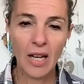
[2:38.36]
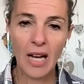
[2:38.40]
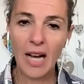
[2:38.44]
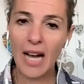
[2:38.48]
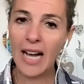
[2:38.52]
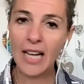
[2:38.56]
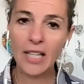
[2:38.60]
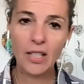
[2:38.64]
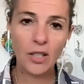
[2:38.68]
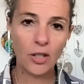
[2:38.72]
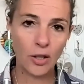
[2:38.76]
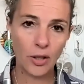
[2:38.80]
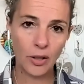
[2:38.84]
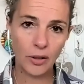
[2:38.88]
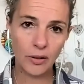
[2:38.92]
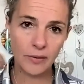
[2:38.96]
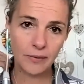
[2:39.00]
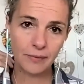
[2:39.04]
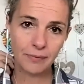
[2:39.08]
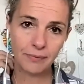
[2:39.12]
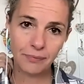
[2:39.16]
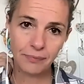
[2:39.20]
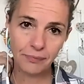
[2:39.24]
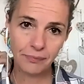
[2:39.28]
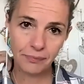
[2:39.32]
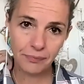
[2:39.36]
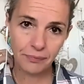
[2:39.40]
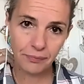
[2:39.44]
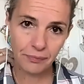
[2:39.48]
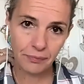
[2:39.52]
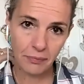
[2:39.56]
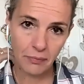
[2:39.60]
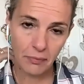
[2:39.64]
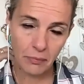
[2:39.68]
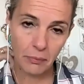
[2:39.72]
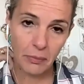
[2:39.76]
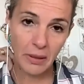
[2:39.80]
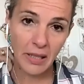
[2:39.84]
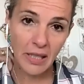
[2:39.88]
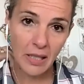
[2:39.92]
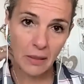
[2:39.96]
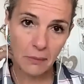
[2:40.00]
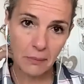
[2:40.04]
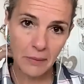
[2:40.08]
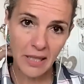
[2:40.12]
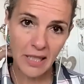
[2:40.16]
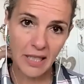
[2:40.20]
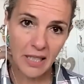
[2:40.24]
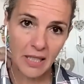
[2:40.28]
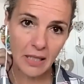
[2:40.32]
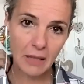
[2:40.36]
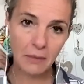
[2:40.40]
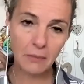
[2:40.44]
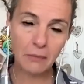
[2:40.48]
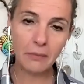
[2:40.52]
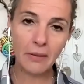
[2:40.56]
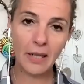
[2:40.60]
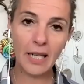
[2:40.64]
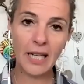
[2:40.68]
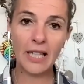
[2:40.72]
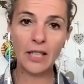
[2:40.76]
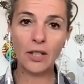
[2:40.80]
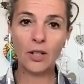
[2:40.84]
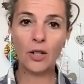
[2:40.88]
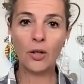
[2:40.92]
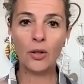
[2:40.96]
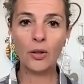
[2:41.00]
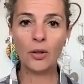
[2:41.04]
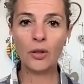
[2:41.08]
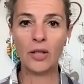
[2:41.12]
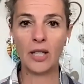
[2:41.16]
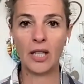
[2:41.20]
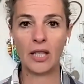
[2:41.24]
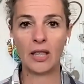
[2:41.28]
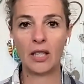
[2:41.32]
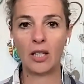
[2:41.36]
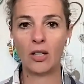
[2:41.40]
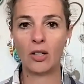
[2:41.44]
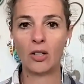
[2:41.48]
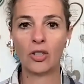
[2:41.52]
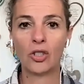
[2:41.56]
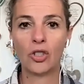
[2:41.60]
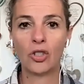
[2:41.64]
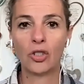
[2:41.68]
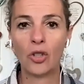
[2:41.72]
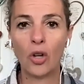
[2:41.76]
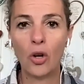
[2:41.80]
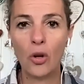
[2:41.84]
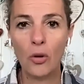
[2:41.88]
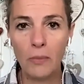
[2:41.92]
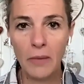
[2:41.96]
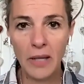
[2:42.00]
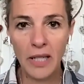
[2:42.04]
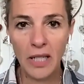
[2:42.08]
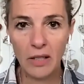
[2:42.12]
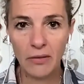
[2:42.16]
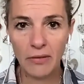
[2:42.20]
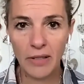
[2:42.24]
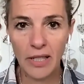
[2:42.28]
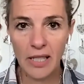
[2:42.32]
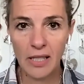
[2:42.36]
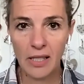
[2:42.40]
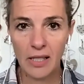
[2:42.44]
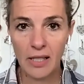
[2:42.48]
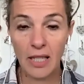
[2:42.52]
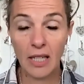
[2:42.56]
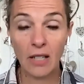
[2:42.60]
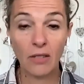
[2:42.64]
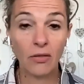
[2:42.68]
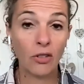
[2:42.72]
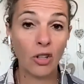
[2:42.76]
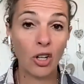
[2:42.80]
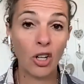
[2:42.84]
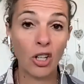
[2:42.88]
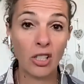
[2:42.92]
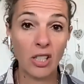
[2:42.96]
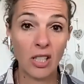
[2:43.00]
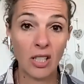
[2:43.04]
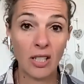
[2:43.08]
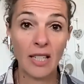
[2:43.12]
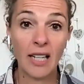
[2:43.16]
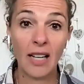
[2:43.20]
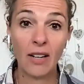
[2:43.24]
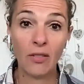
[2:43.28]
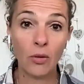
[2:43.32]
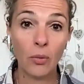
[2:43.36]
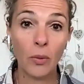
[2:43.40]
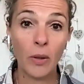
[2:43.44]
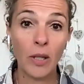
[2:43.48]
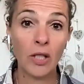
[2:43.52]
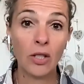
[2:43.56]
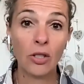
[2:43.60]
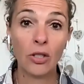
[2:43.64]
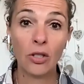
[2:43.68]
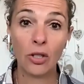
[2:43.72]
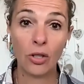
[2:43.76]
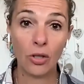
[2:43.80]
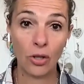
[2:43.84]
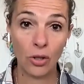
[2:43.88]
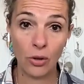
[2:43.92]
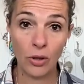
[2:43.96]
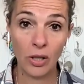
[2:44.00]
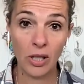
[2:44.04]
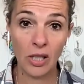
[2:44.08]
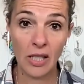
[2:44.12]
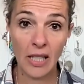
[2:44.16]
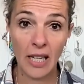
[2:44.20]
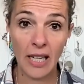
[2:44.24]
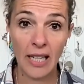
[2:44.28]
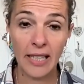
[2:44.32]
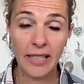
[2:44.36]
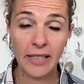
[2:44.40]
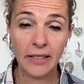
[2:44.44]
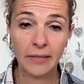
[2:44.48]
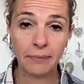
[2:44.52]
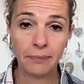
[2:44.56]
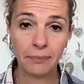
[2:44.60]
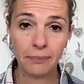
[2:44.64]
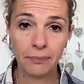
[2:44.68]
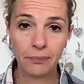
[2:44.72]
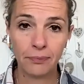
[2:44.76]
I know, being a medium, I know that there are so many of us that have lost loved ones to suicide.